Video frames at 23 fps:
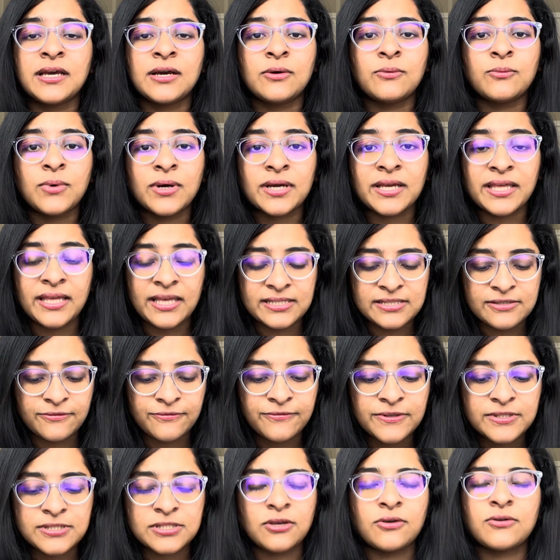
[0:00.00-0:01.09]
working as a
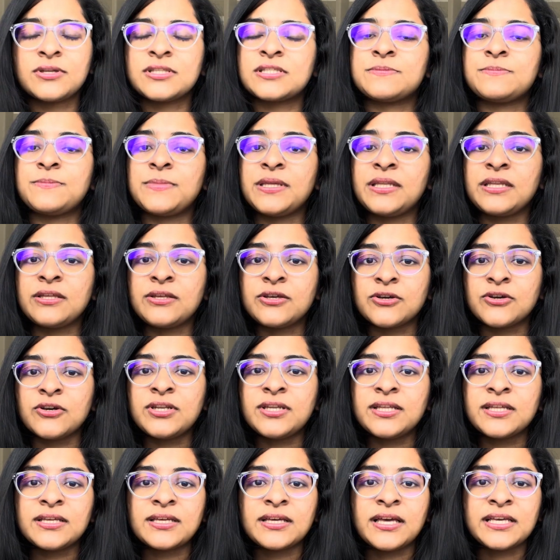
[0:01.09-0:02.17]
physio, it's been
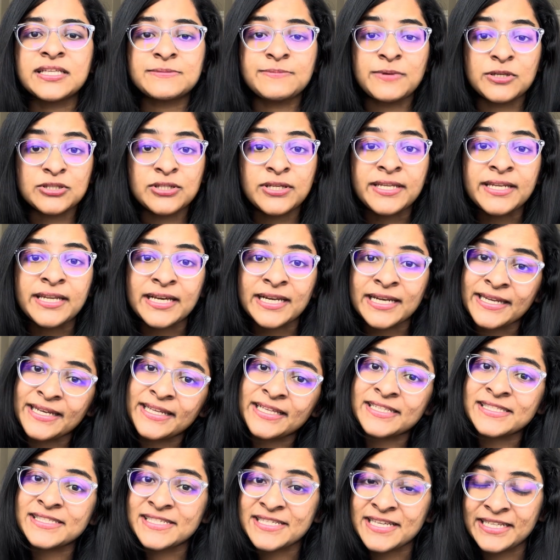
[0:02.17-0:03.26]
good, especially in a
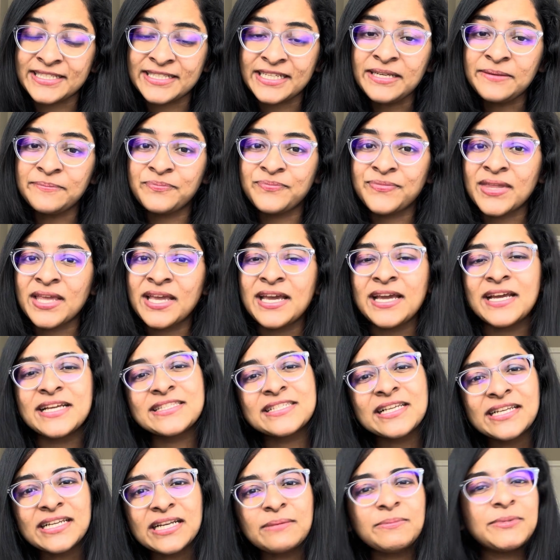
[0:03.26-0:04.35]
clinical setting. It's
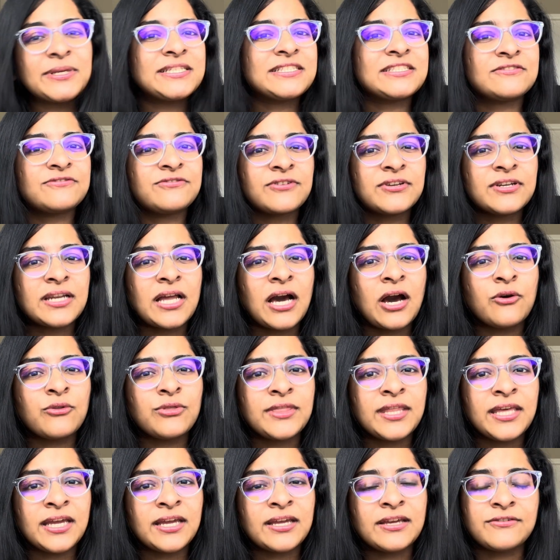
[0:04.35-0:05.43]
a little bit different out
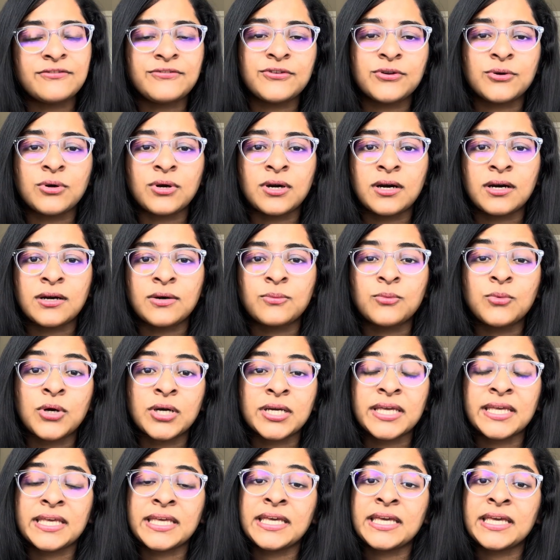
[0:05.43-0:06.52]
there if you are
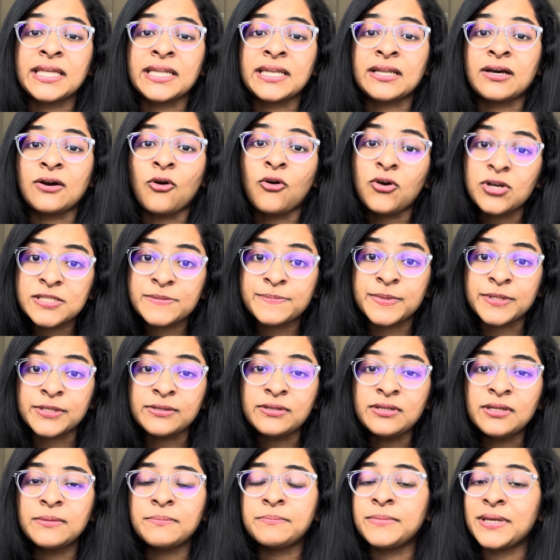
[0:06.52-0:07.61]
working in a
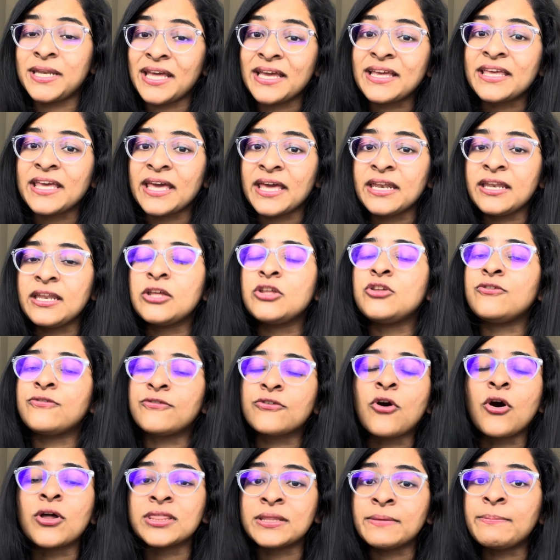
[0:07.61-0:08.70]
hospital, but again, you've
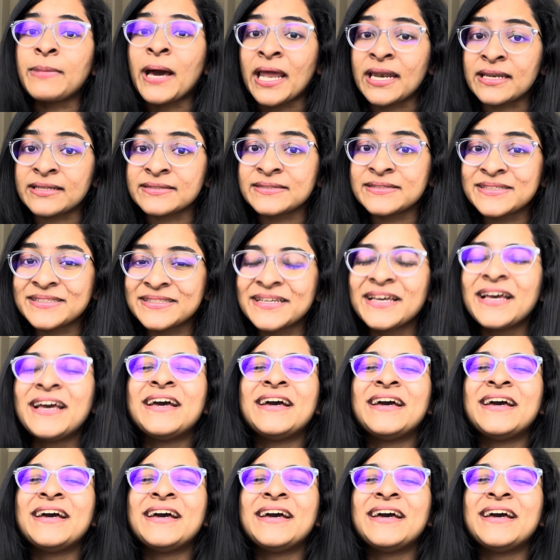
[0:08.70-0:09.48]
got the balance.